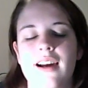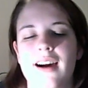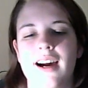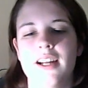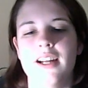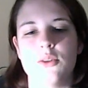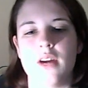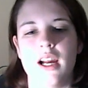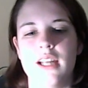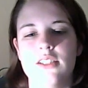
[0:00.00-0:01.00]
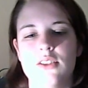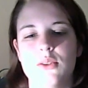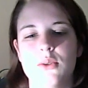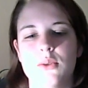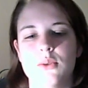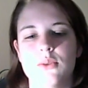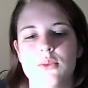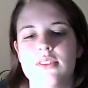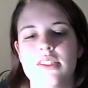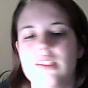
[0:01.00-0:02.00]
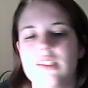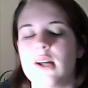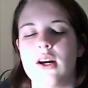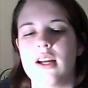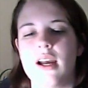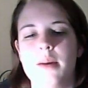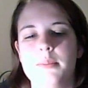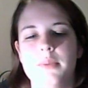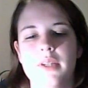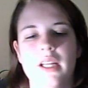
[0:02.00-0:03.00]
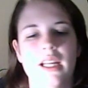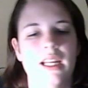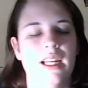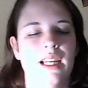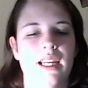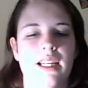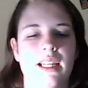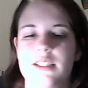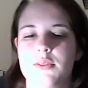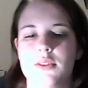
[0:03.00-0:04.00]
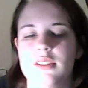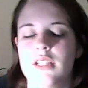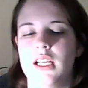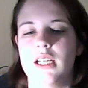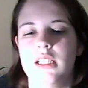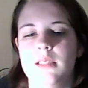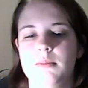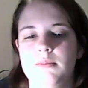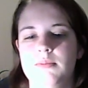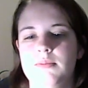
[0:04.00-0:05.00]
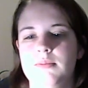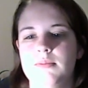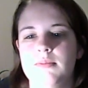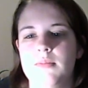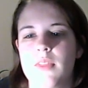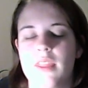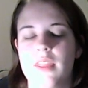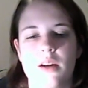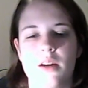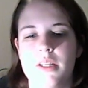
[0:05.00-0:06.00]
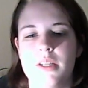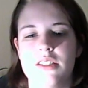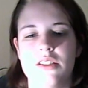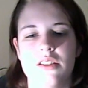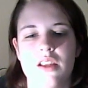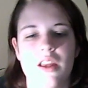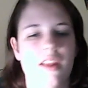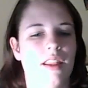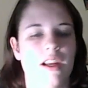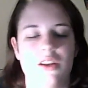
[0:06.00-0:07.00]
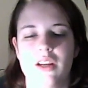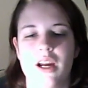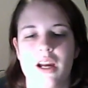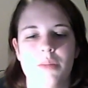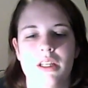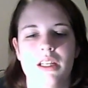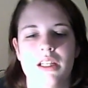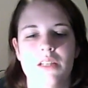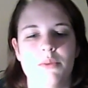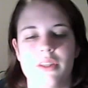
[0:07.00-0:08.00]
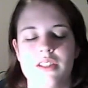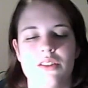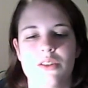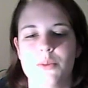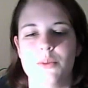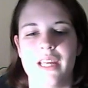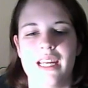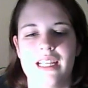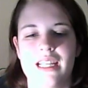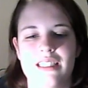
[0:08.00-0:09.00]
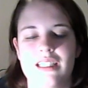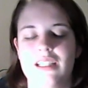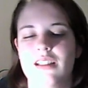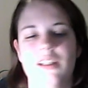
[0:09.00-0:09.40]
I tried to start up in a different therapist that could help me with this new place, and